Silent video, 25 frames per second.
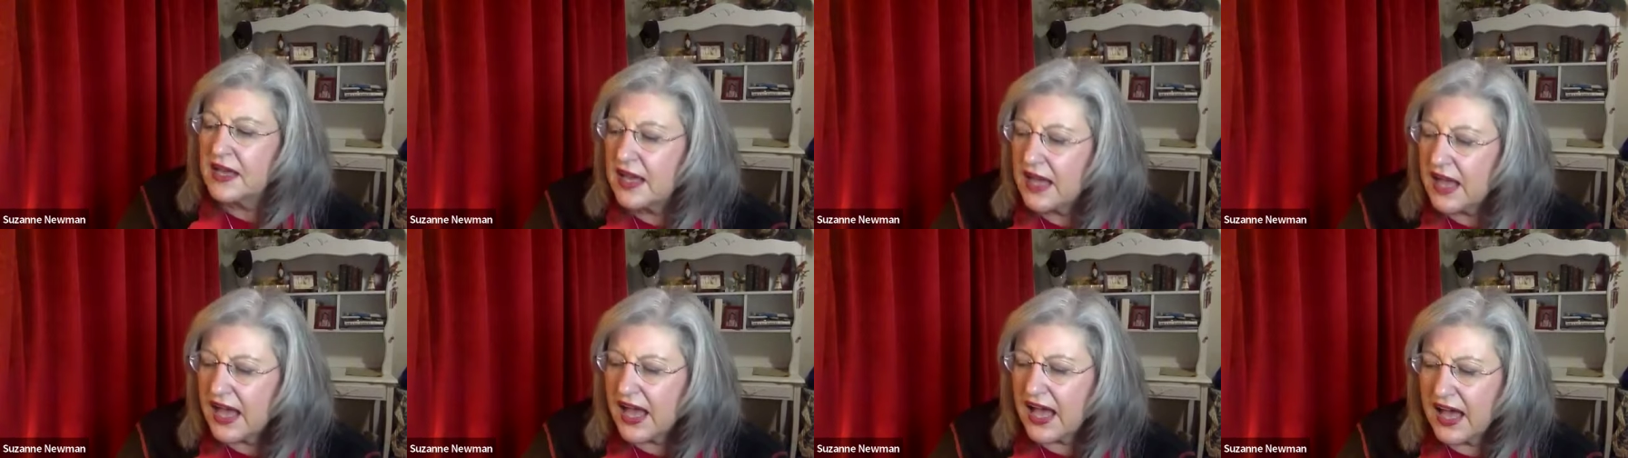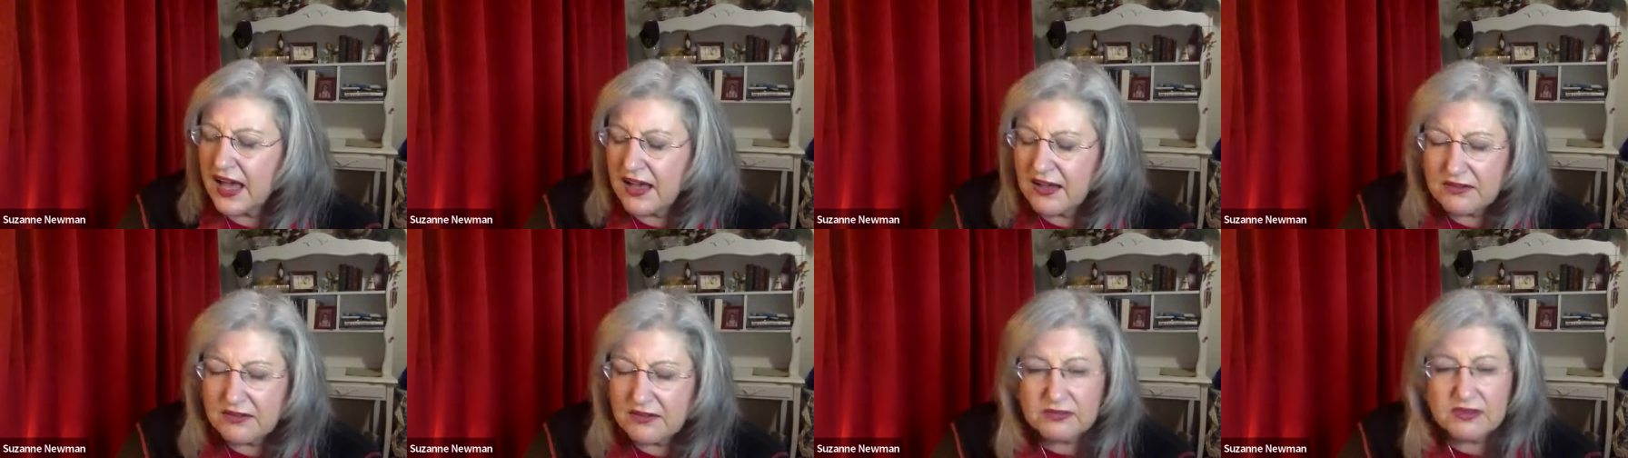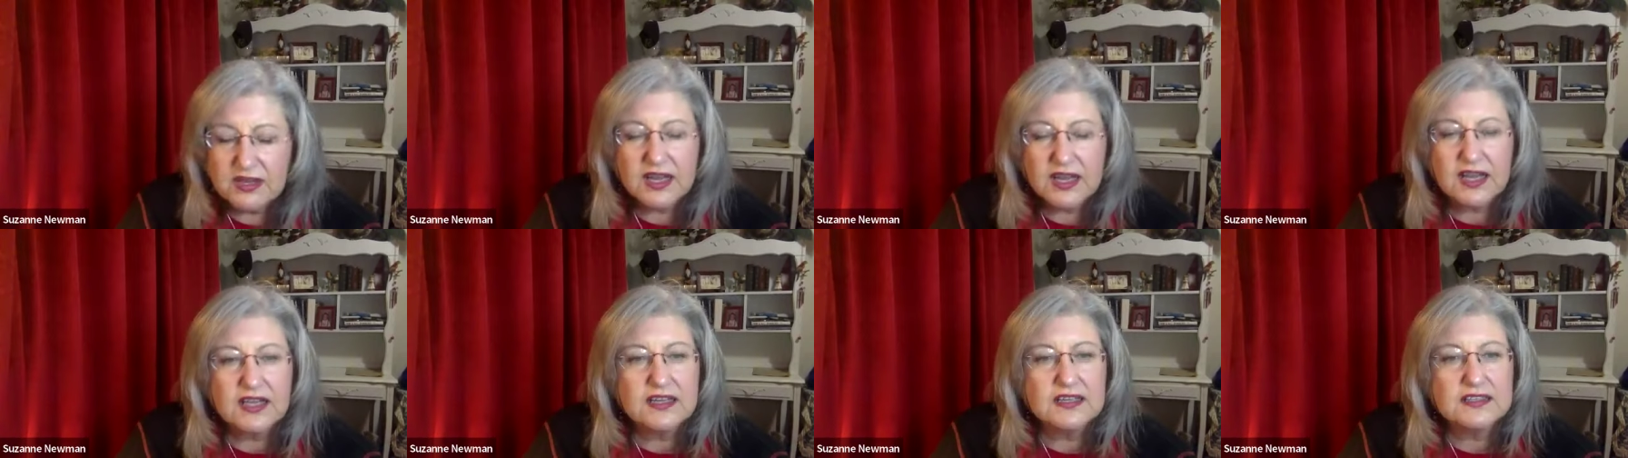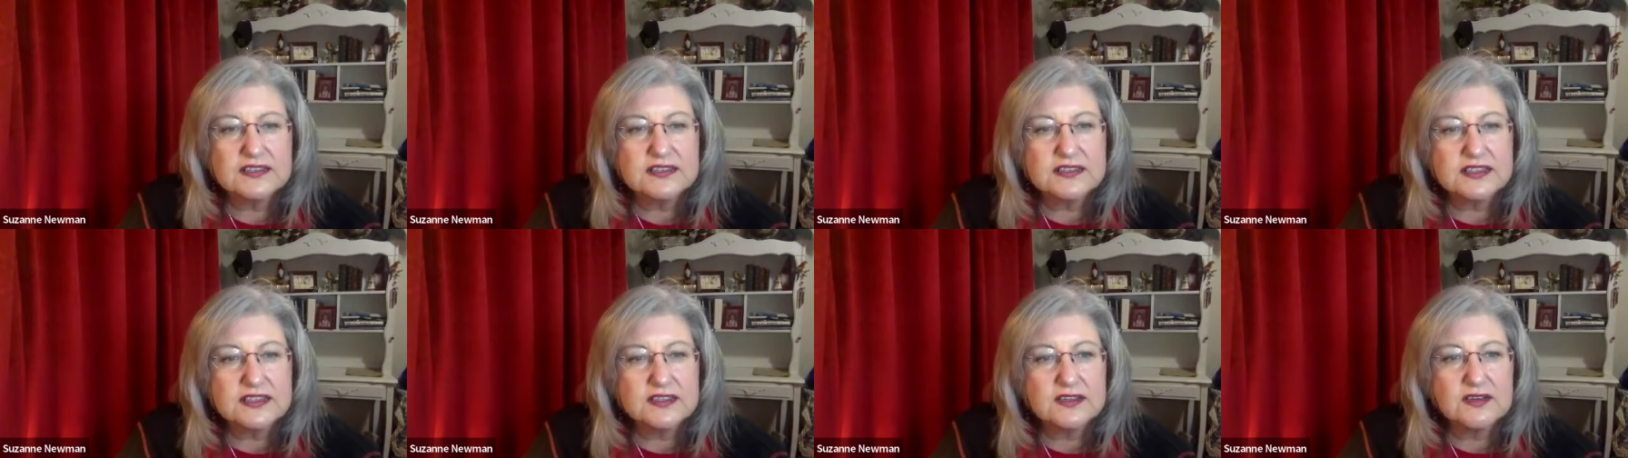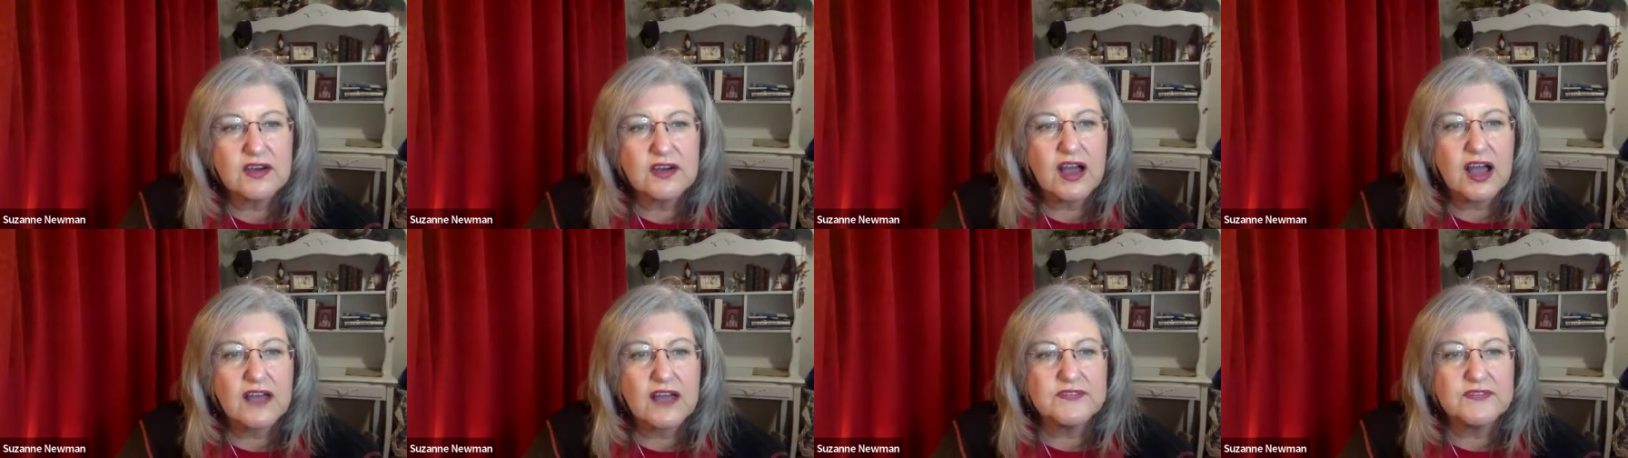How, uh, you
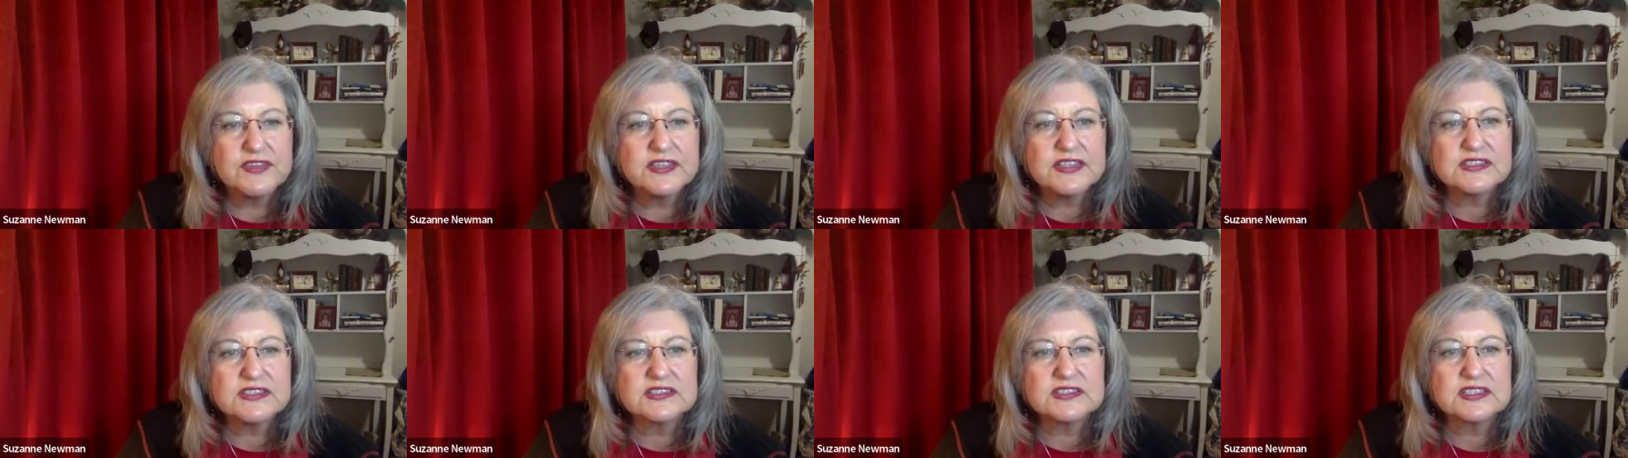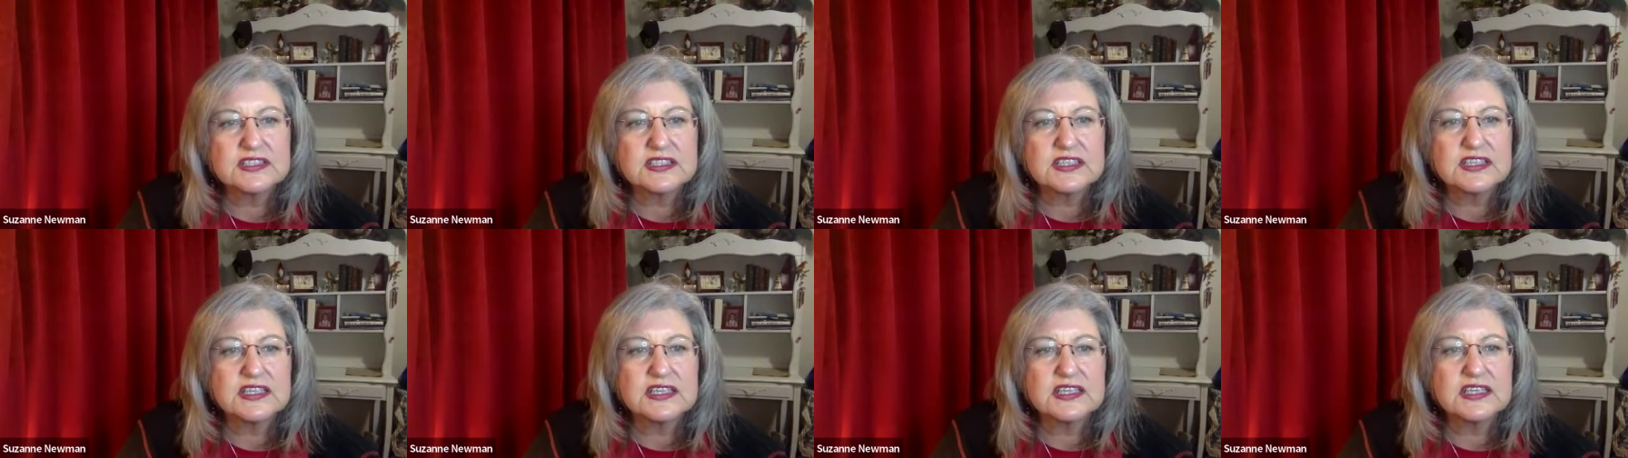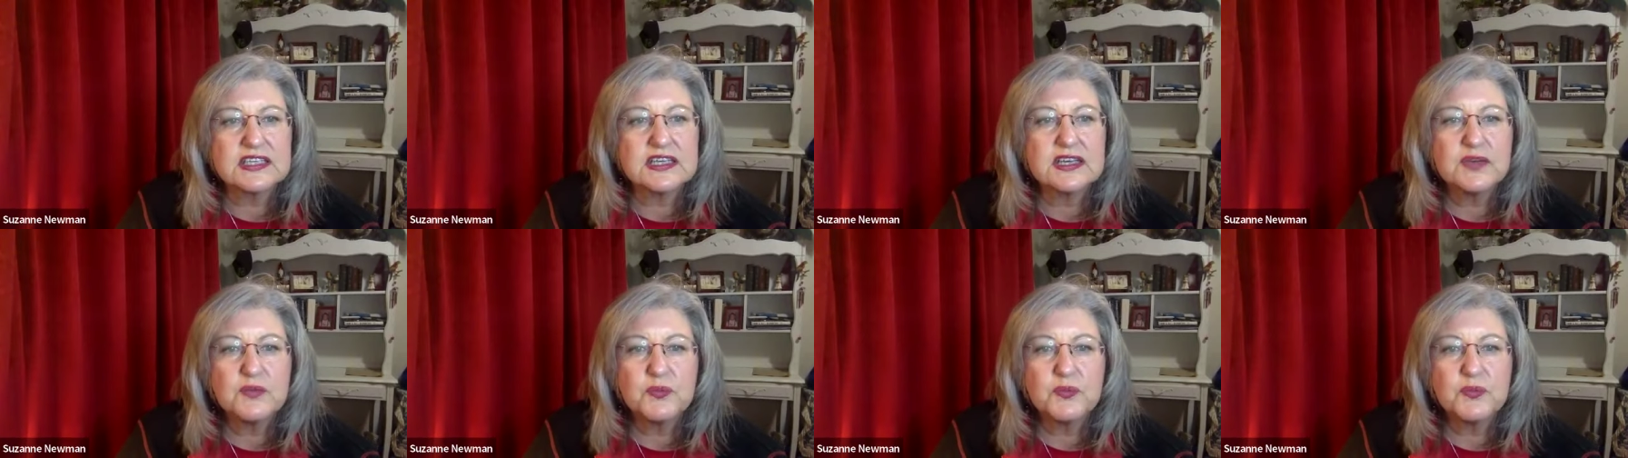know, obviously